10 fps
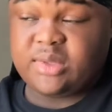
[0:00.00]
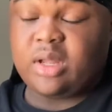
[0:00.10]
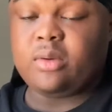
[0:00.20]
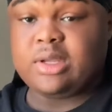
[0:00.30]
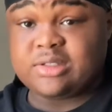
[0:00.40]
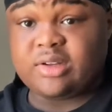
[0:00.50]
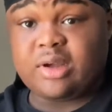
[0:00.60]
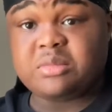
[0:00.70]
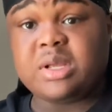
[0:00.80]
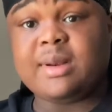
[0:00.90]
on
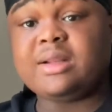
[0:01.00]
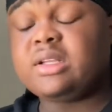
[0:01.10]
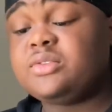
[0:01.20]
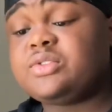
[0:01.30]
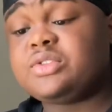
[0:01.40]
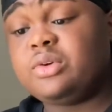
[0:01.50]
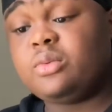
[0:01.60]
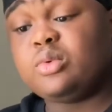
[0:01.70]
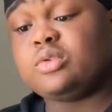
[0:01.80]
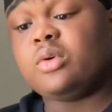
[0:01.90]
Instagram saying like this shoe
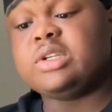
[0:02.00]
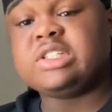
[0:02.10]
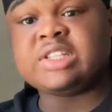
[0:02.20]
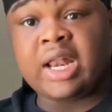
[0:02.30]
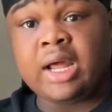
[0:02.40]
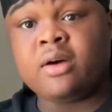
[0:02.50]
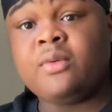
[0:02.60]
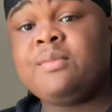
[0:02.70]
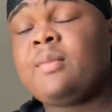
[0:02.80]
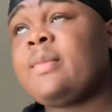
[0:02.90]
was going to sell out.
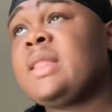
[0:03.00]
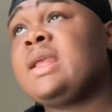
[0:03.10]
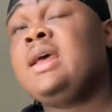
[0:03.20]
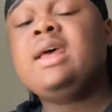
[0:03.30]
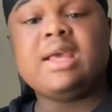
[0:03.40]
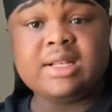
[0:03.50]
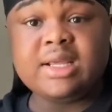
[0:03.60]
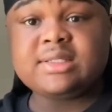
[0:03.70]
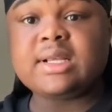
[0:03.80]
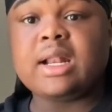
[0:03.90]
It
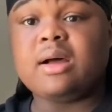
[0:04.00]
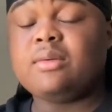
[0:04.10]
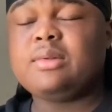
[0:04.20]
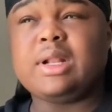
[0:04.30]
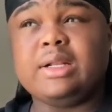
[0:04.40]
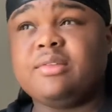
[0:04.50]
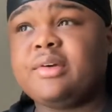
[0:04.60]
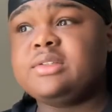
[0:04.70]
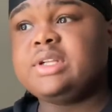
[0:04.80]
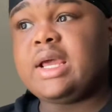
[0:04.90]
did sell out like the
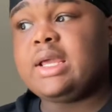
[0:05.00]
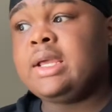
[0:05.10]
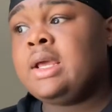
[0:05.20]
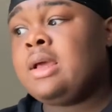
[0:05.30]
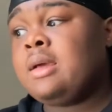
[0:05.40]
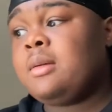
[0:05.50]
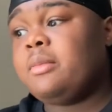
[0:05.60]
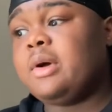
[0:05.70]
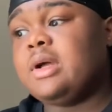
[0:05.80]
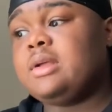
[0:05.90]
first day,
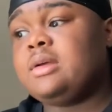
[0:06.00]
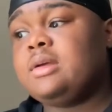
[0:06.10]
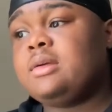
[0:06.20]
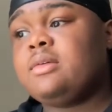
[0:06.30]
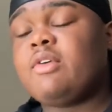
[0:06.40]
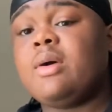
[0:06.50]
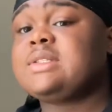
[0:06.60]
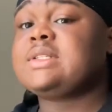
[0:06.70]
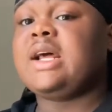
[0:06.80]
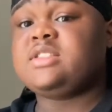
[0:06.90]
but as far as
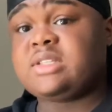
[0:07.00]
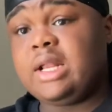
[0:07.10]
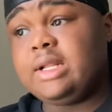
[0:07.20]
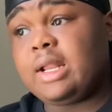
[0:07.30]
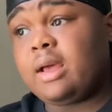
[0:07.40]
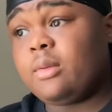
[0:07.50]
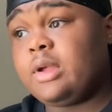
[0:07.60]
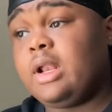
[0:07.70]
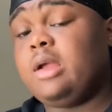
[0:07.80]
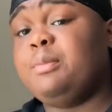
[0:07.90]
like selling out
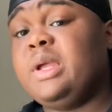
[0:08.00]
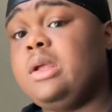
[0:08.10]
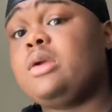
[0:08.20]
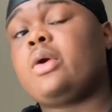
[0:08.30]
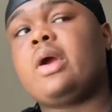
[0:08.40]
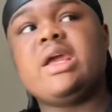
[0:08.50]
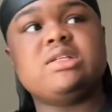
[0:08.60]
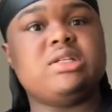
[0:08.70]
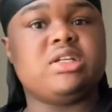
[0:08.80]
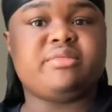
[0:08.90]
and like being
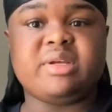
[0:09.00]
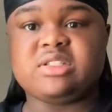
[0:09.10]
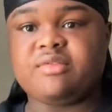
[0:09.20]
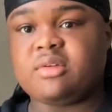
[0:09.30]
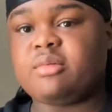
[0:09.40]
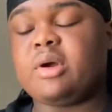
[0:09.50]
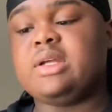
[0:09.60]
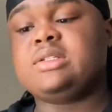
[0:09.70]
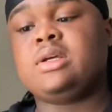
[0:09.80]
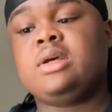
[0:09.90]
crazy expensive in price.